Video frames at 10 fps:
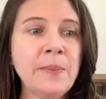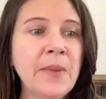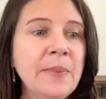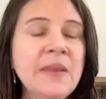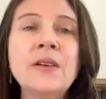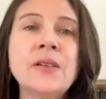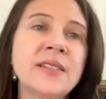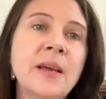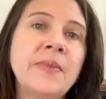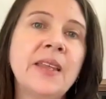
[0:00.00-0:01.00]
maybe there's
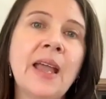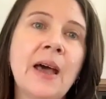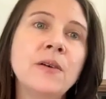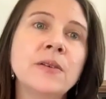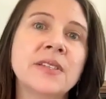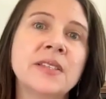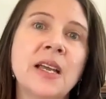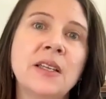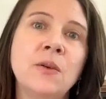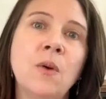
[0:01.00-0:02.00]
something else
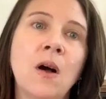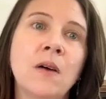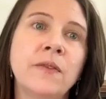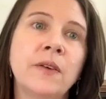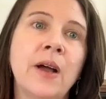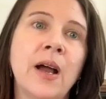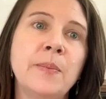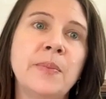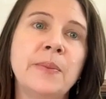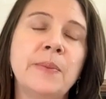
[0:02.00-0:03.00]
that you offer
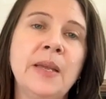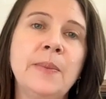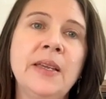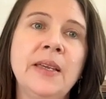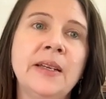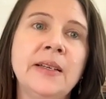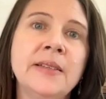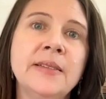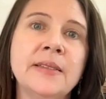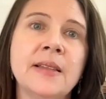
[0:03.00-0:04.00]
up. Maybe it
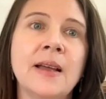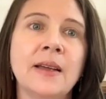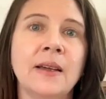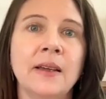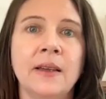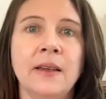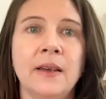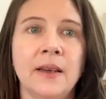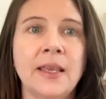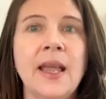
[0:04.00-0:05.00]
is a
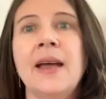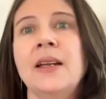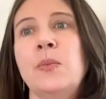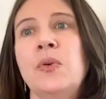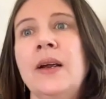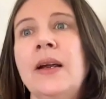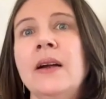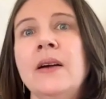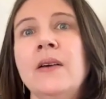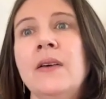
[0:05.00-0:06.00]

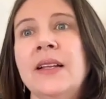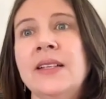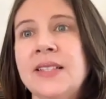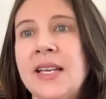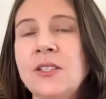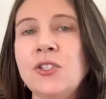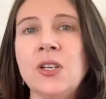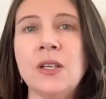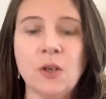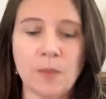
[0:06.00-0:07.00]
prayer or an
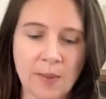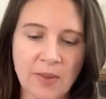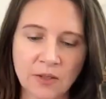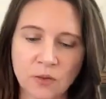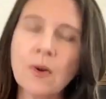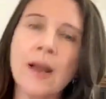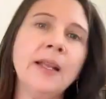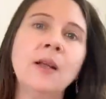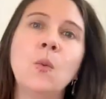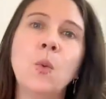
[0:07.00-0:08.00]
intention, or maybe it's
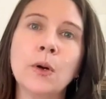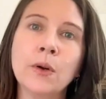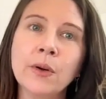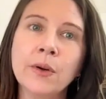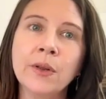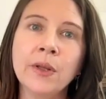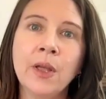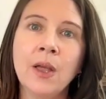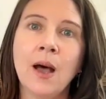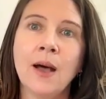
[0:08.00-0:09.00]
writing a word
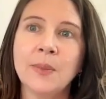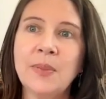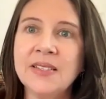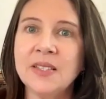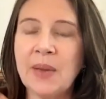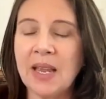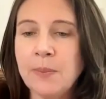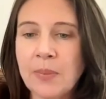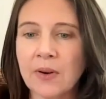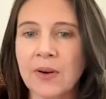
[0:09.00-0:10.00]
on a piece of
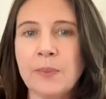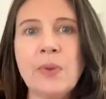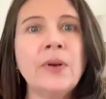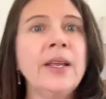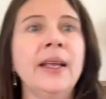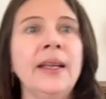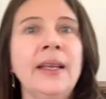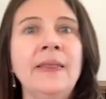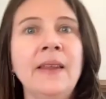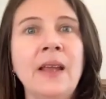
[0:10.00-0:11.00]
paper and putting it
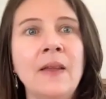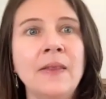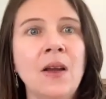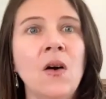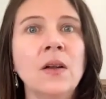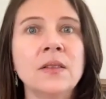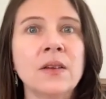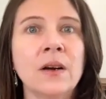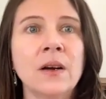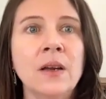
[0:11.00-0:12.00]
on the
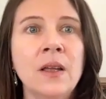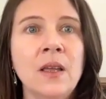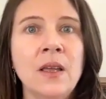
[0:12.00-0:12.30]
altar.